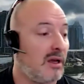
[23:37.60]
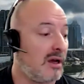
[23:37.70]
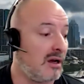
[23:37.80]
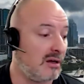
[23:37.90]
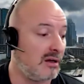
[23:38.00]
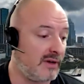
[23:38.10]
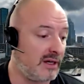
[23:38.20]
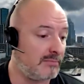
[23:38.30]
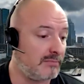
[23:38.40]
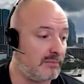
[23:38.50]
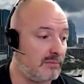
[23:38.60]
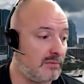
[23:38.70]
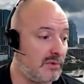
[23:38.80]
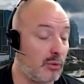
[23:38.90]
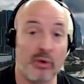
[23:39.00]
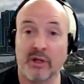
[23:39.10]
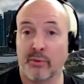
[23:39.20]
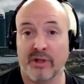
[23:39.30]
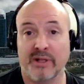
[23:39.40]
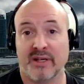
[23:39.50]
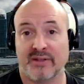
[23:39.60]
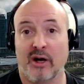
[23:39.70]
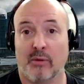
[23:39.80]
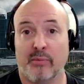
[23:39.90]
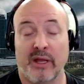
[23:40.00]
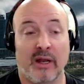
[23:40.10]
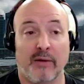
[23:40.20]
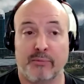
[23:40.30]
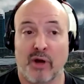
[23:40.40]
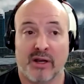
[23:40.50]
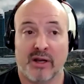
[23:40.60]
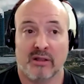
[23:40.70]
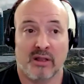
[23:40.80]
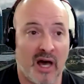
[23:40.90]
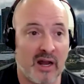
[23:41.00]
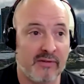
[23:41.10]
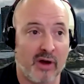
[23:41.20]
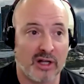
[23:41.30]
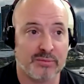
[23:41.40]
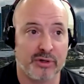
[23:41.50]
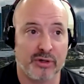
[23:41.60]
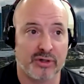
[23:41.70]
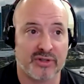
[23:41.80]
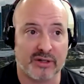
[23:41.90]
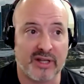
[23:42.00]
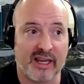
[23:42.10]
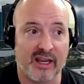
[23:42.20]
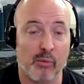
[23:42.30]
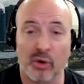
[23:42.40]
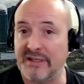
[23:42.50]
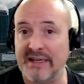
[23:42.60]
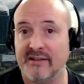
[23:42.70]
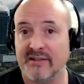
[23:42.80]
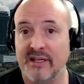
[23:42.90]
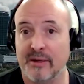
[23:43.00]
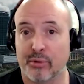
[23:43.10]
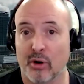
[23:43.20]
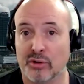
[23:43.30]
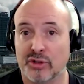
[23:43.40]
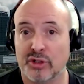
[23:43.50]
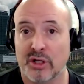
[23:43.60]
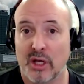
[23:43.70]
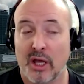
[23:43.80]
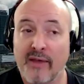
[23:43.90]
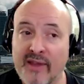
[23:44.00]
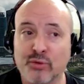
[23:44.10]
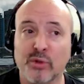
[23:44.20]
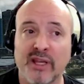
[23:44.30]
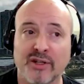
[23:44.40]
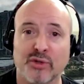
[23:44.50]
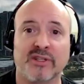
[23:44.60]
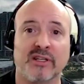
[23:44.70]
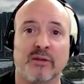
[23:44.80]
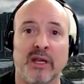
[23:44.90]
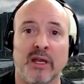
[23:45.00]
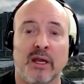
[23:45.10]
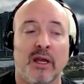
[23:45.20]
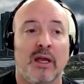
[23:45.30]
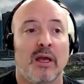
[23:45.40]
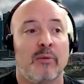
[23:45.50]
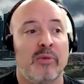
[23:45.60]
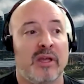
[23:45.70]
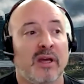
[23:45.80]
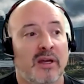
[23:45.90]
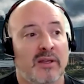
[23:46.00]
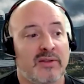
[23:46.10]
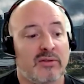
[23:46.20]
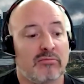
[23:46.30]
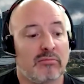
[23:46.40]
of uh, it really, really does help. And I'm talking to a lot of entrepreneurs that are taking a more D two C approach. And that's really interesting to me, because